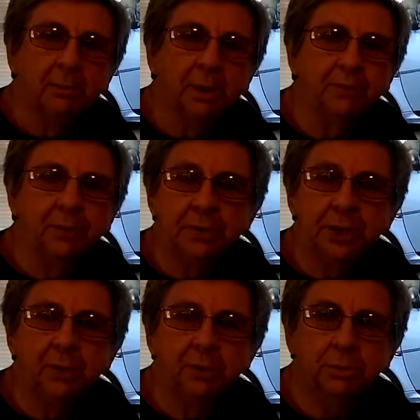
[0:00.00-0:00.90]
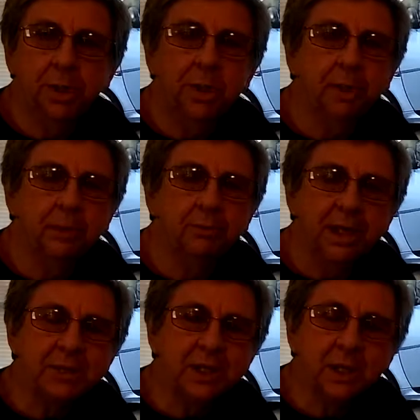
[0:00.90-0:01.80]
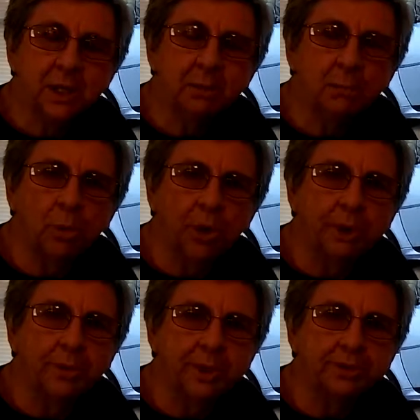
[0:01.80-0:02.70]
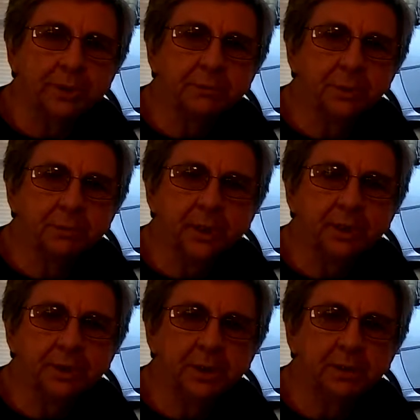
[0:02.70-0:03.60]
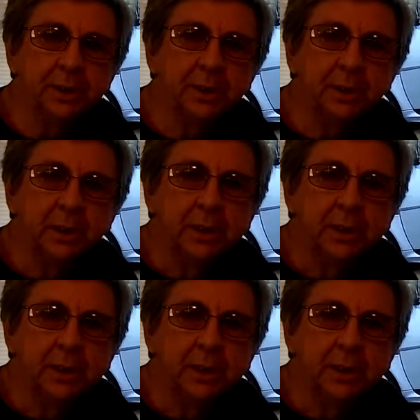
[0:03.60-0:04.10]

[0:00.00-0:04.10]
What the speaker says: But if you do, it makes it a little more interesting for me to do it,